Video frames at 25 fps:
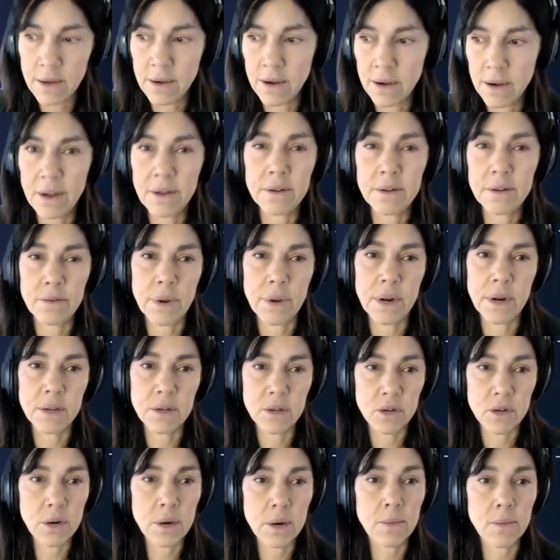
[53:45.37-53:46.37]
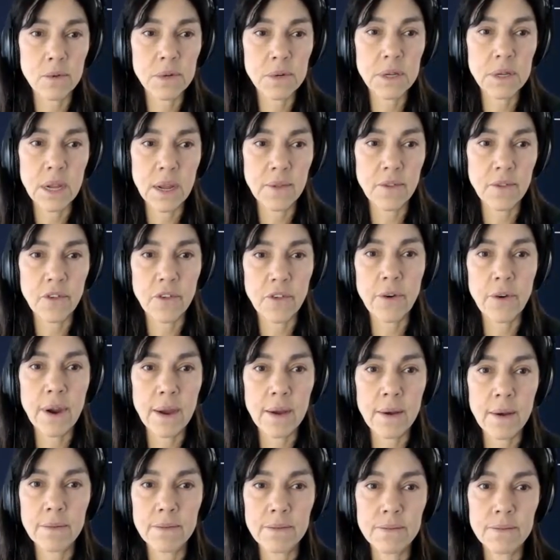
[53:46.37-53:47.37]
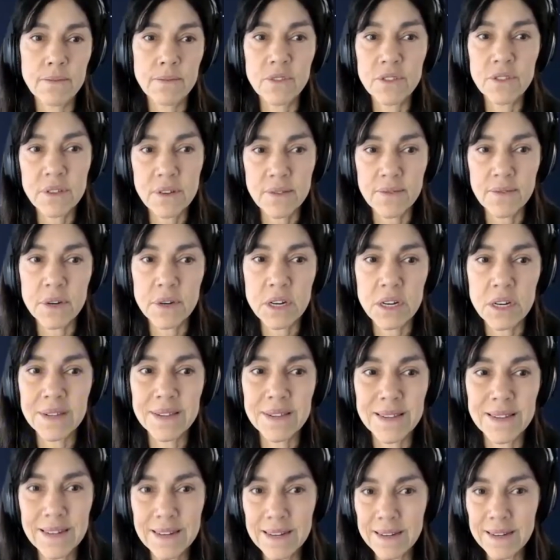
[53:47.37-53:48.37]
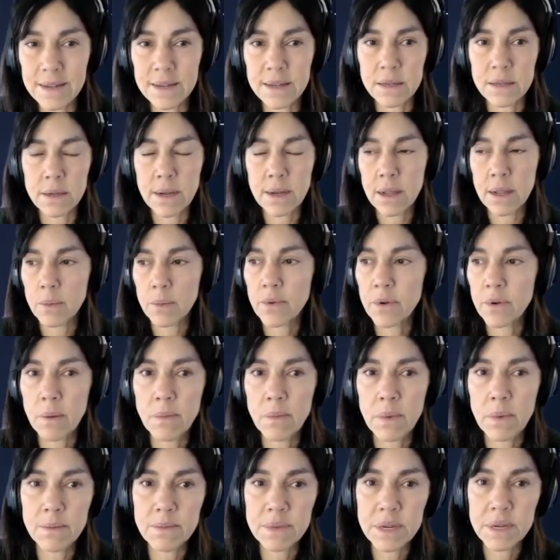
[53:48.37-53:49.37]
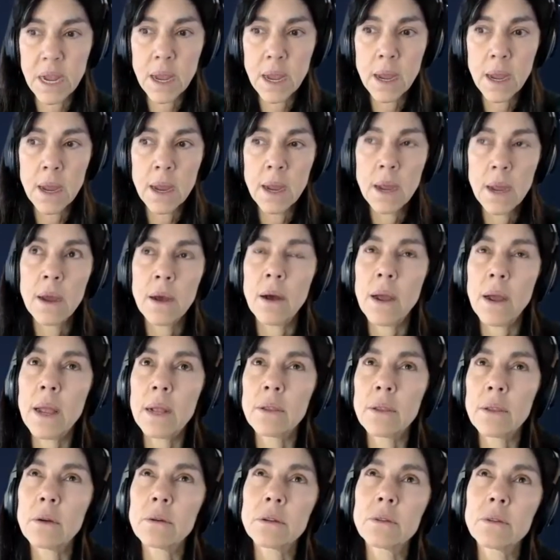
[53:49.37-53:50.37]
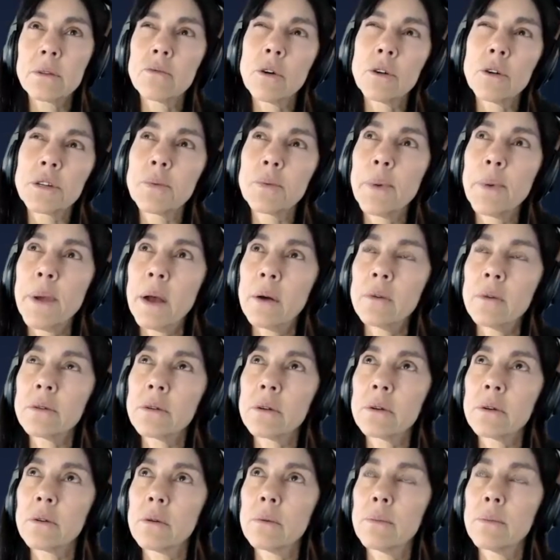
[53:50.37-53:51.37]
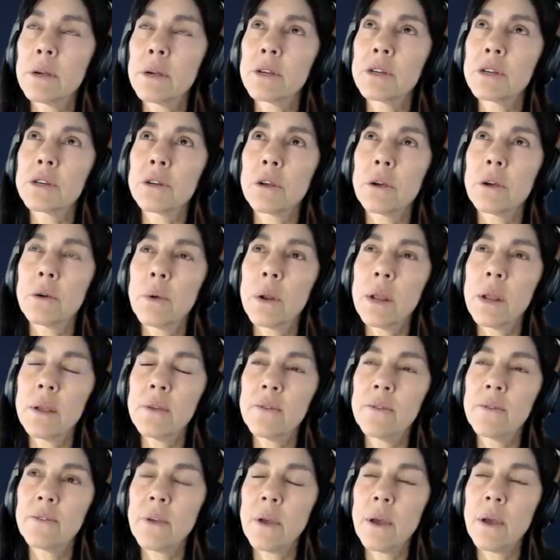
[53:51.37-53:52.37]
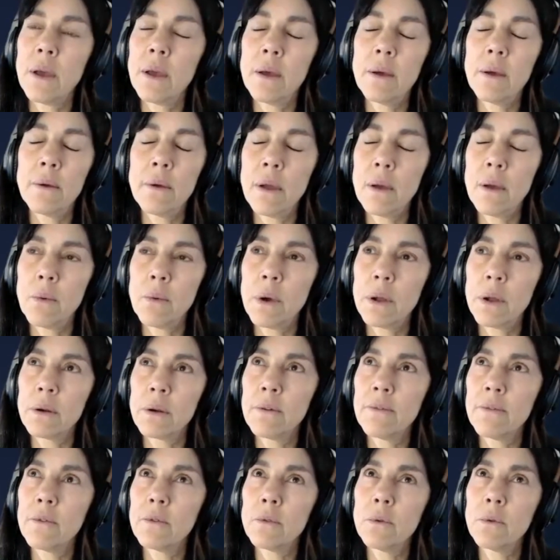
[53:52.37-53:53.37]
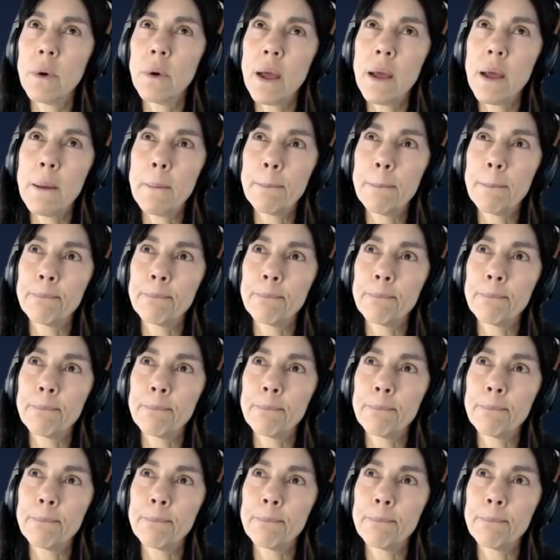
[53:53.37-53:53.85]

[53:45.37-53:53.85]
you're going to run into troubles down the track. with deficiencies and other problems. I had Dr. Ross Pelton on my show, and he's a wonderful,